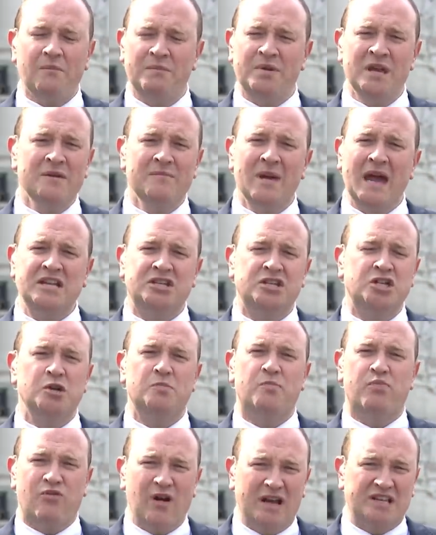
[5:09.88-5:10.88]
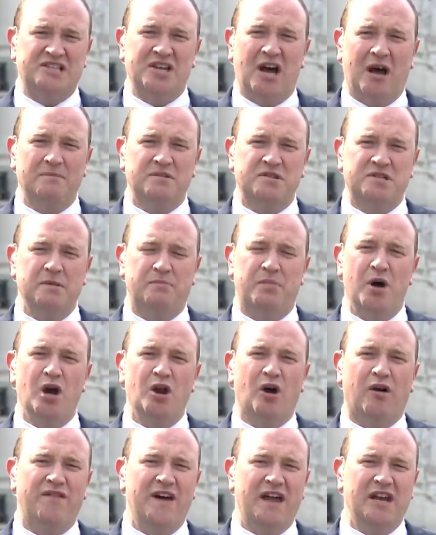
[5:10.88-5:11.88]
being made to do press-ups to
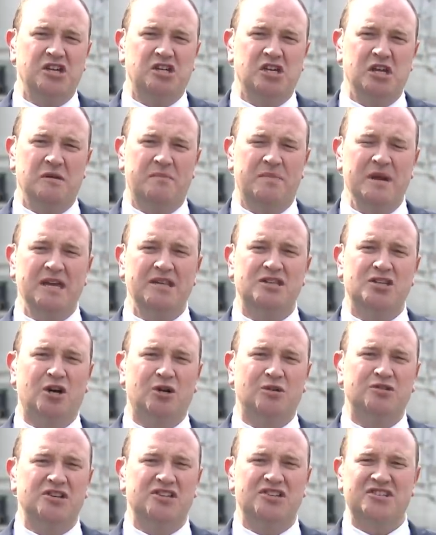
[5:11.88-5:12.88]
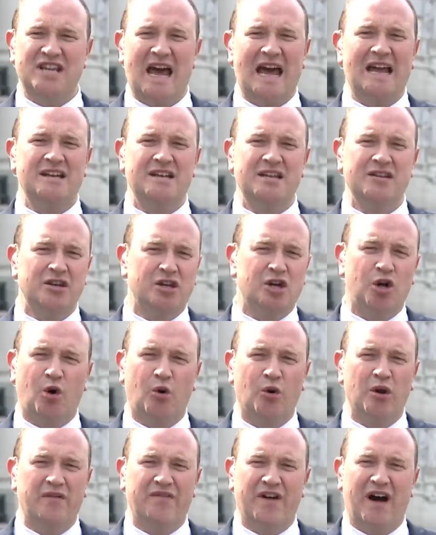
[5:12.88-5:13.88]
burn off energy, being told to stand in the
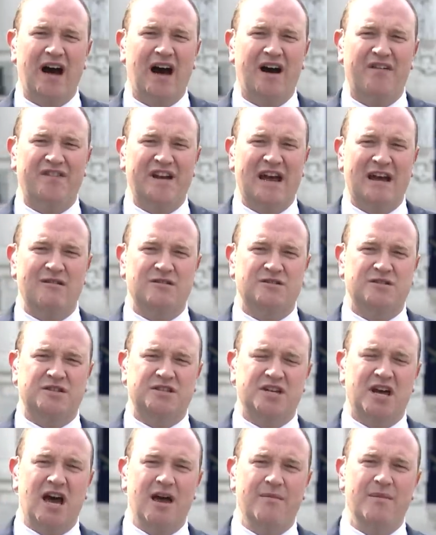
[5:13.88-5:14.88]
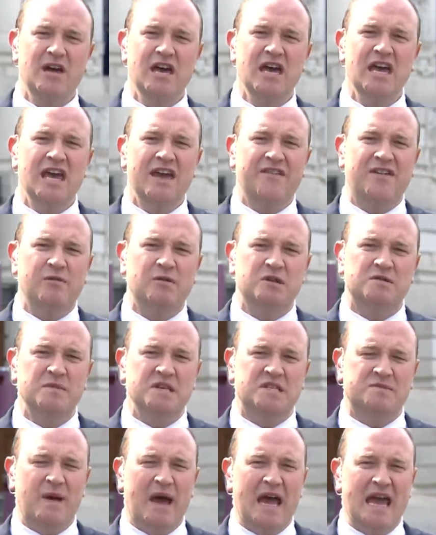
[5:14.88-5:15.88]
corner for half an hour at a time if he was
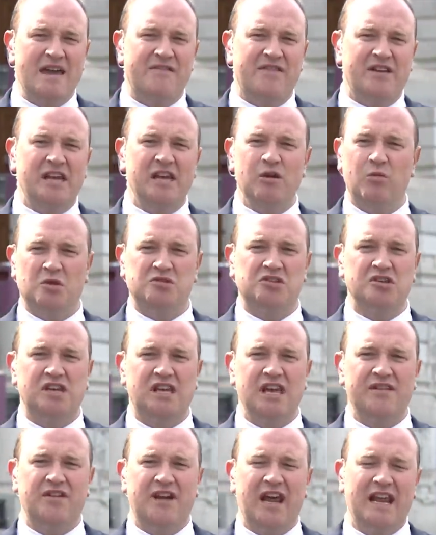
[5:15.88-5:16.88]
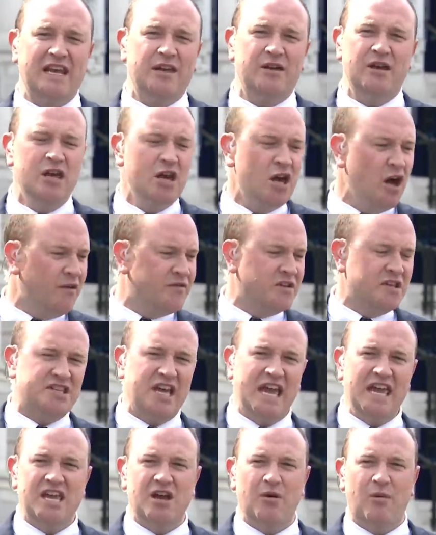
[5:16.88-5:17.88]
misbehaving. He wasn't given any of the
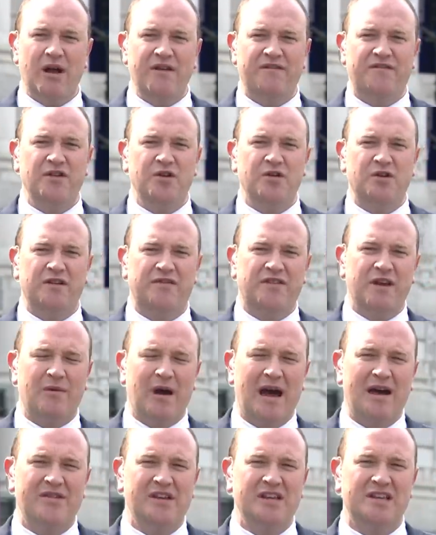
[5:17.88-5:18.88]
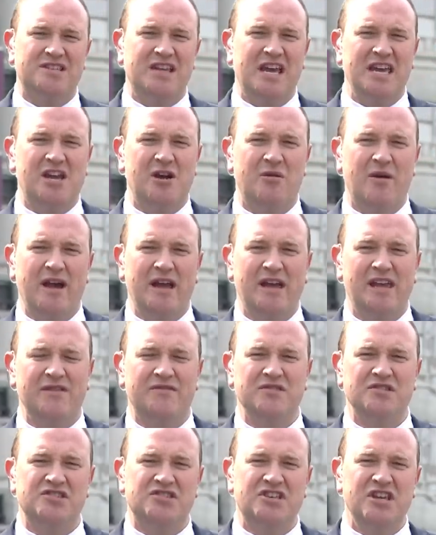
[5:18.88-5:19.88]
takeaway food if they were having a takeaway and
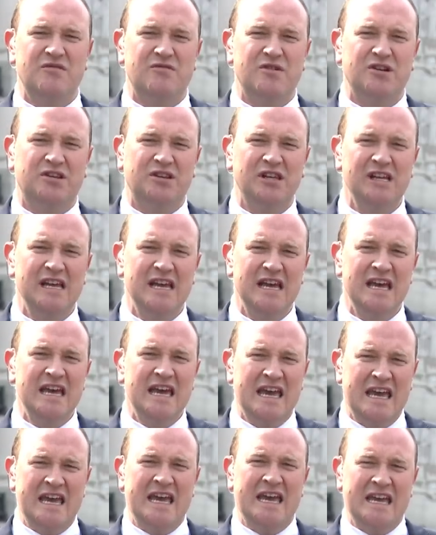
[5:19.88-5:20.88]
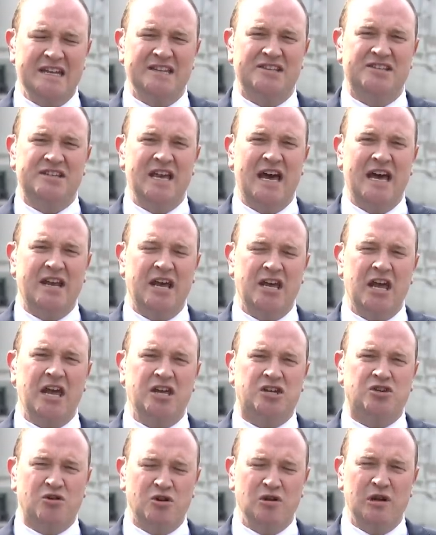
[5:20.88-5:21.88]
given cereal instead.
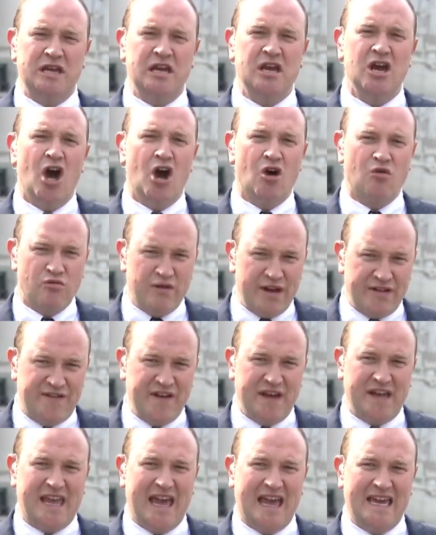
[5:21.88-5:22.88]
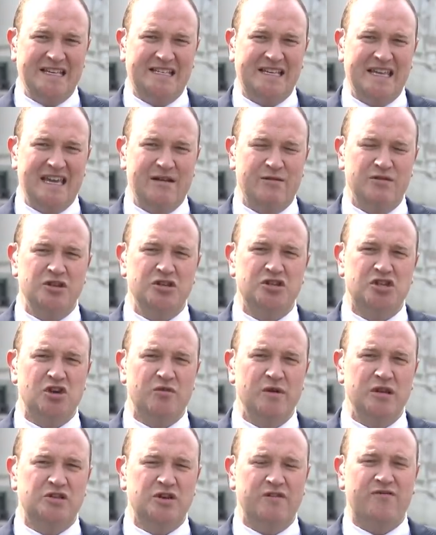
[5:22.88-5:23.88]
A truly horrific case here, and the
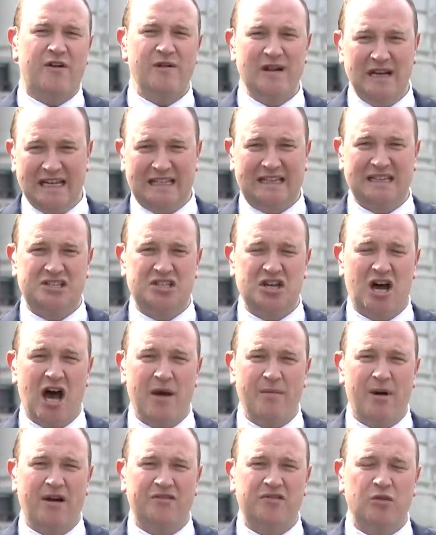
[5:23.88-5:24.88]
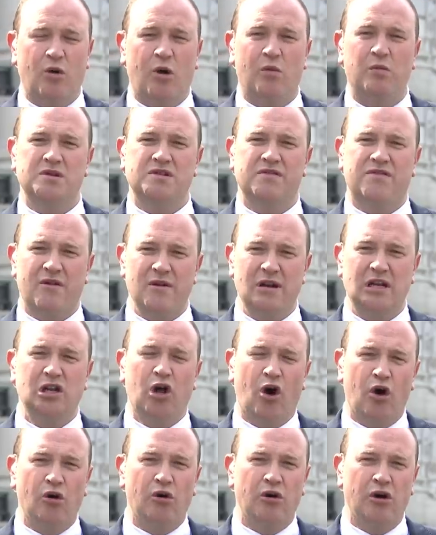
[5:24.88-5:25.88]
jury took very little time after what was a very
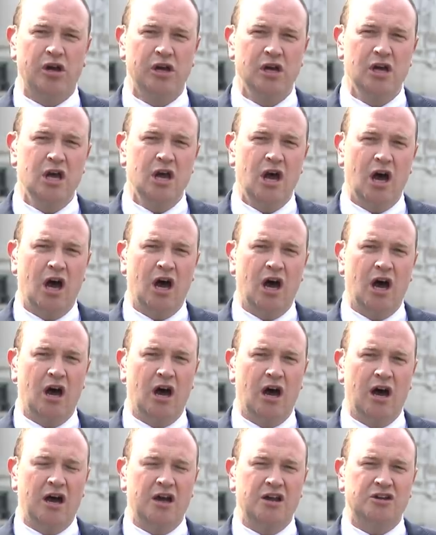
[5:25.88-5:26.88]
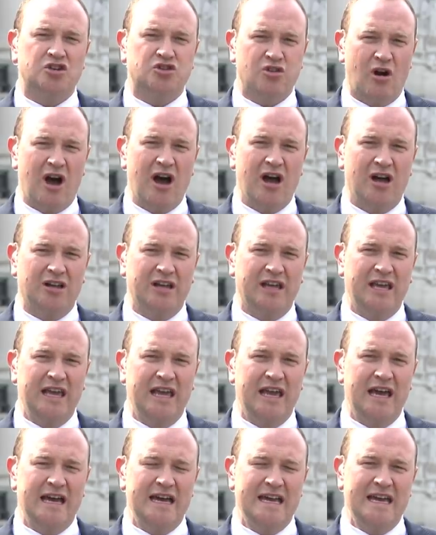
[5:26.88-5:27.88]
long trial
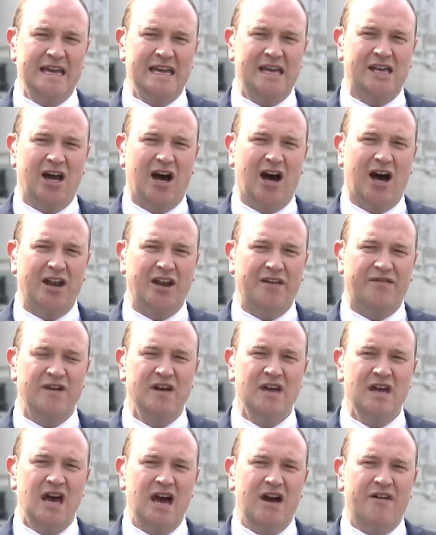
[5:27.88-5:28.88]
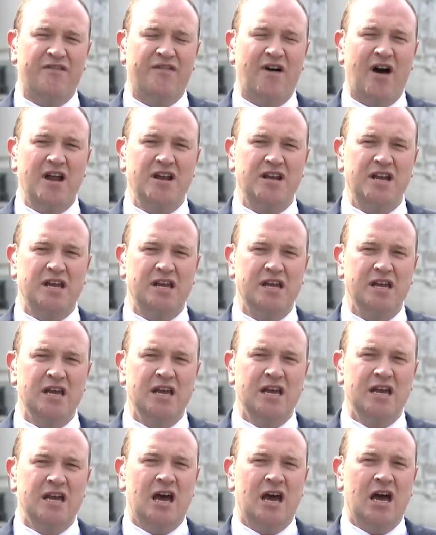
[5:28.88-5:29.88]
here in Cardiff, finding
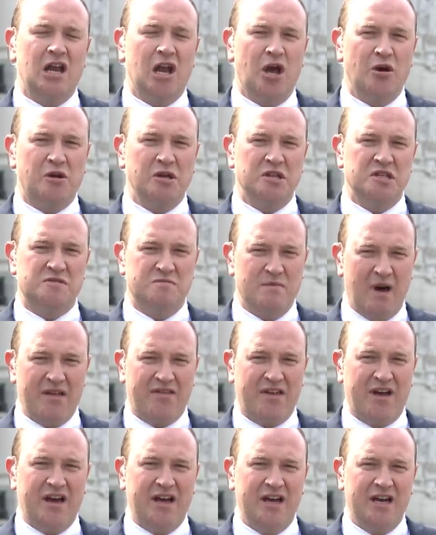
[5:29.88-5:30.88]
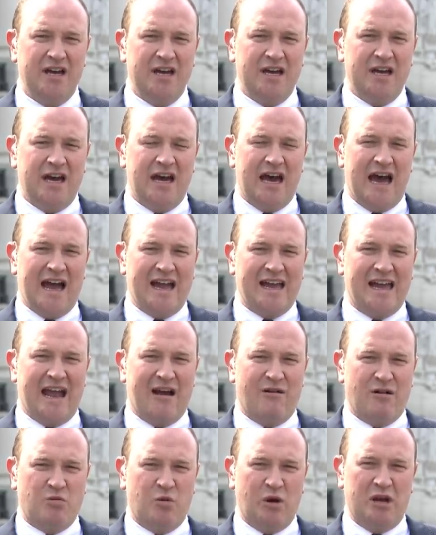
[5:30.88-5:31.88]
Logan's mother,
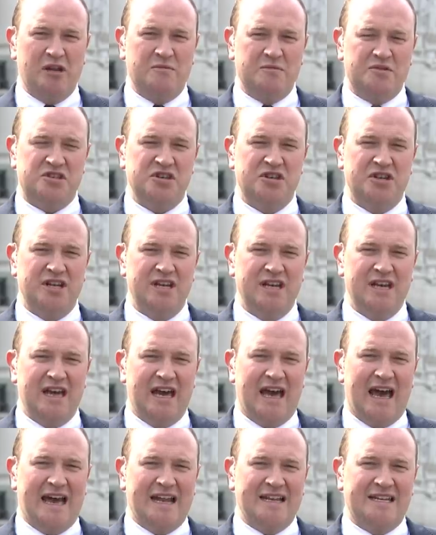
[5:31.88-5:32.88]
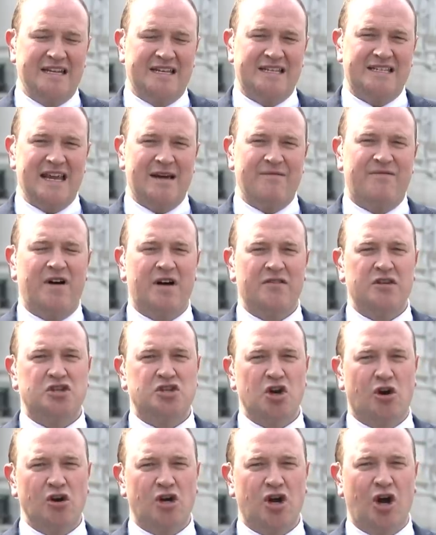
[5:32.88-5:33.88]
Angharad Williamson, and his stepfather,
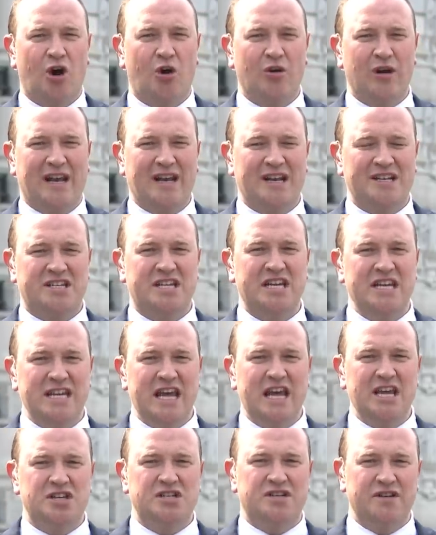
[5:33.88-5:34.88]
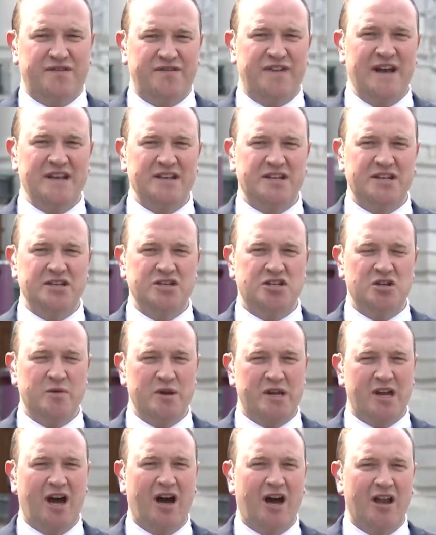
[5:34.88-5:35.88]
John Cole, and a teenage defendant who
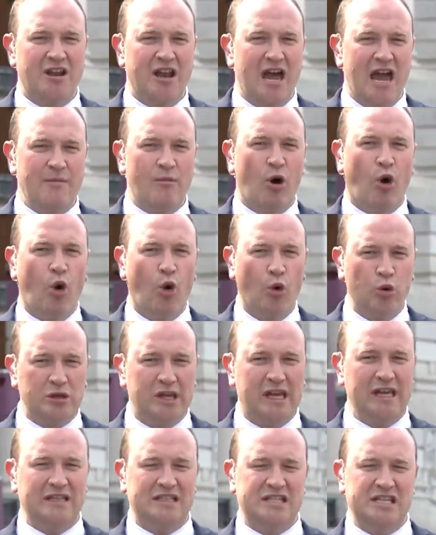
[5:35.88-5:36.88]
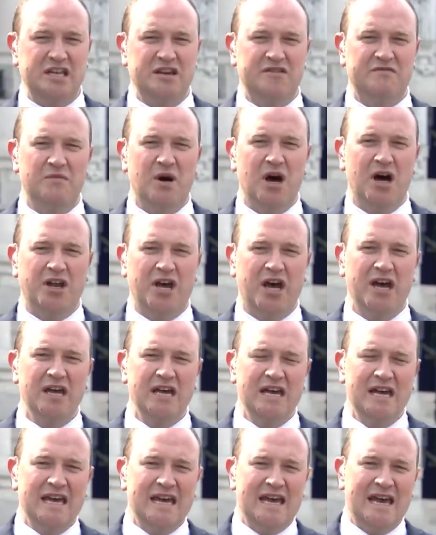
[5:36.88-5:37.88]
we can't name, all guilty of murder
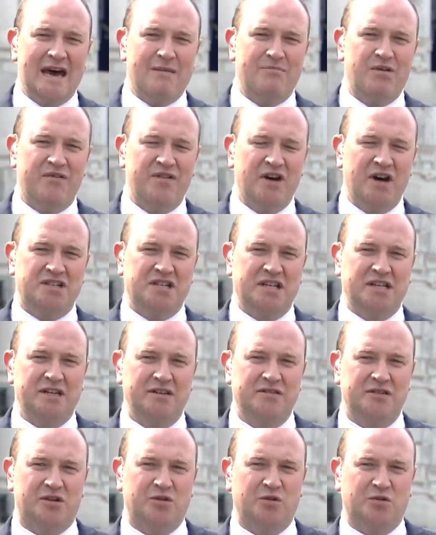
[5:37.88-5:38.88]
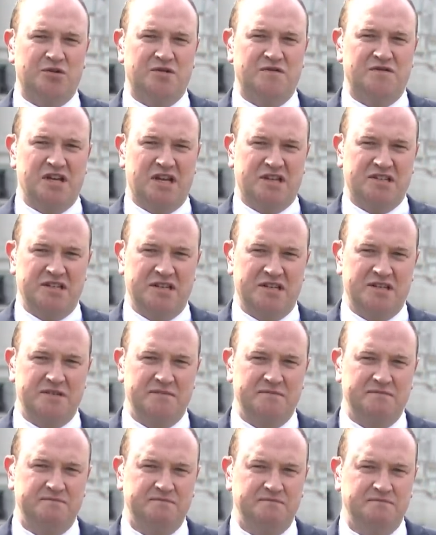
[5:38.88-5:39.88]
and perverting the course of justice.